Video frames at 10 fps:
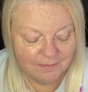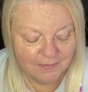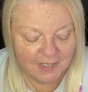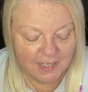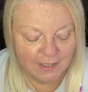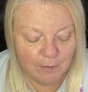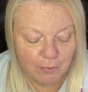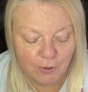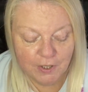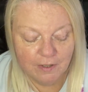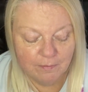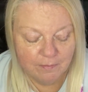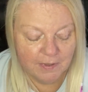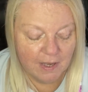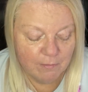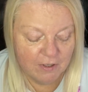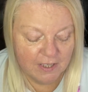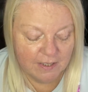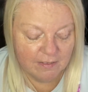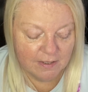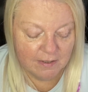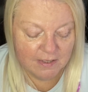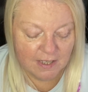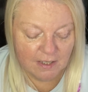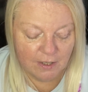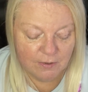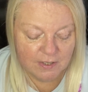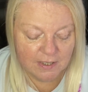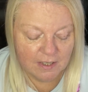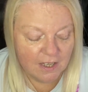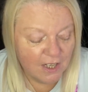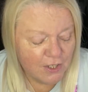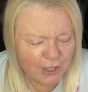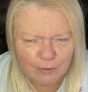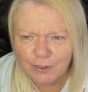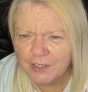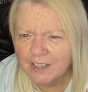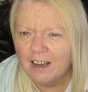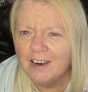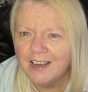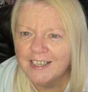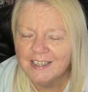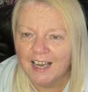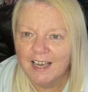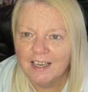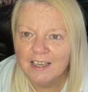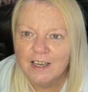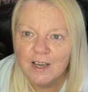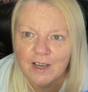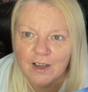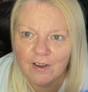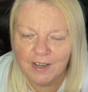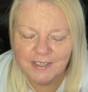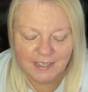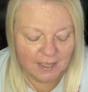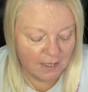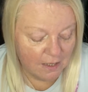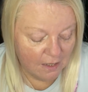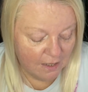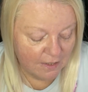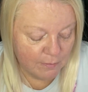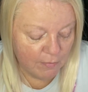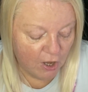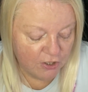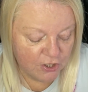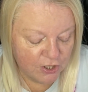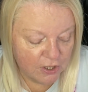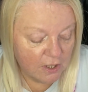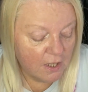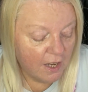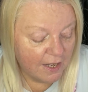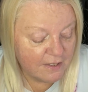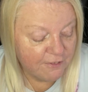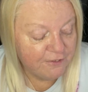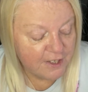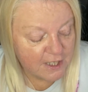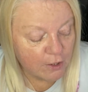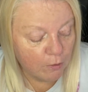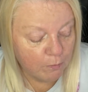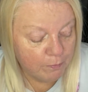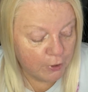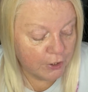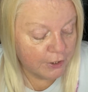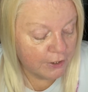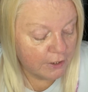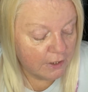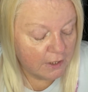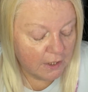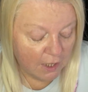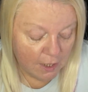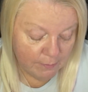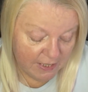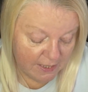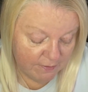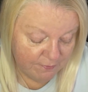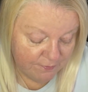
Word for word: thing, you point your camera at it and it downloads it. Don't think I like that idea as much as a physical book. I mean,